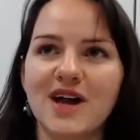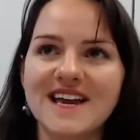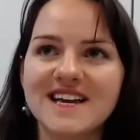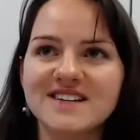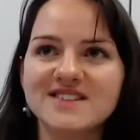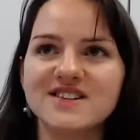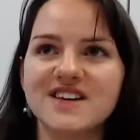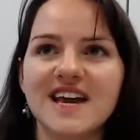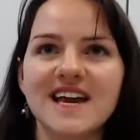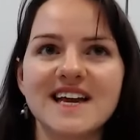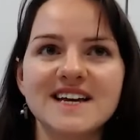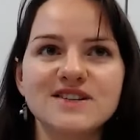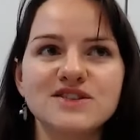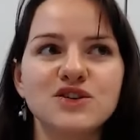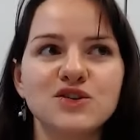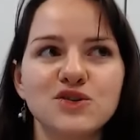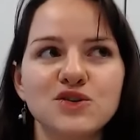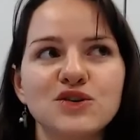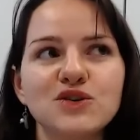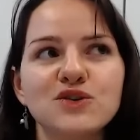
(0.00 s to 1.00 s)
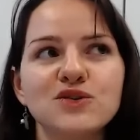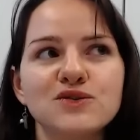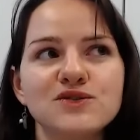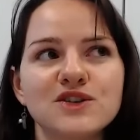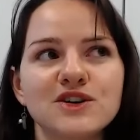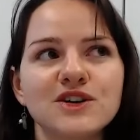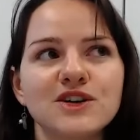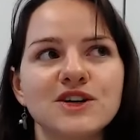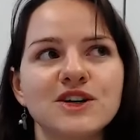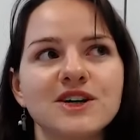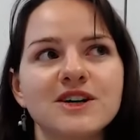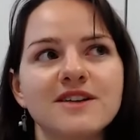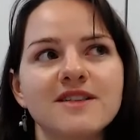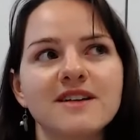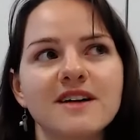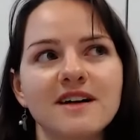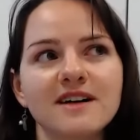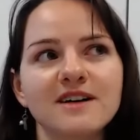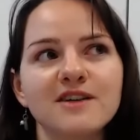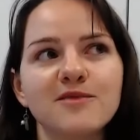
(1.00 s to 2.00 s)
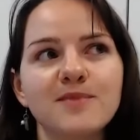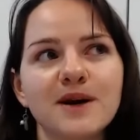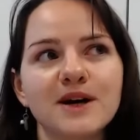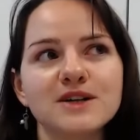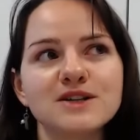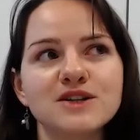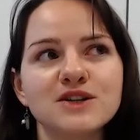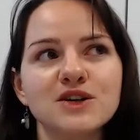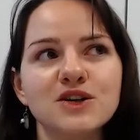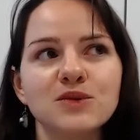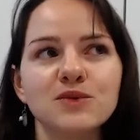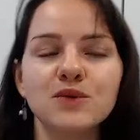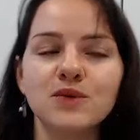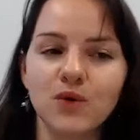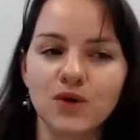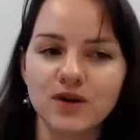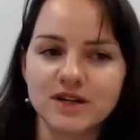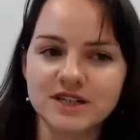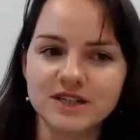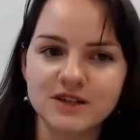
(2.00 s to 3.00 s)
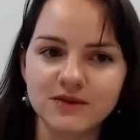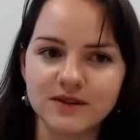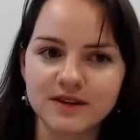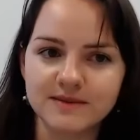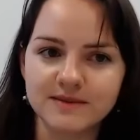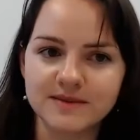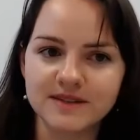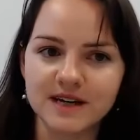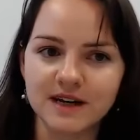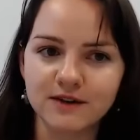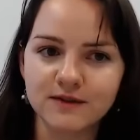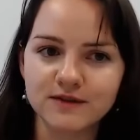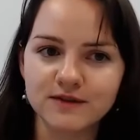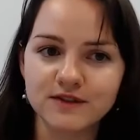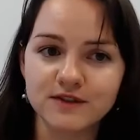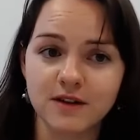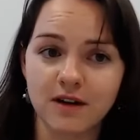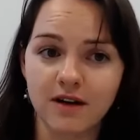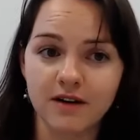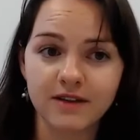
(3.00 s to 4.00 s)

is your user the kind of person who would want to do it themselves?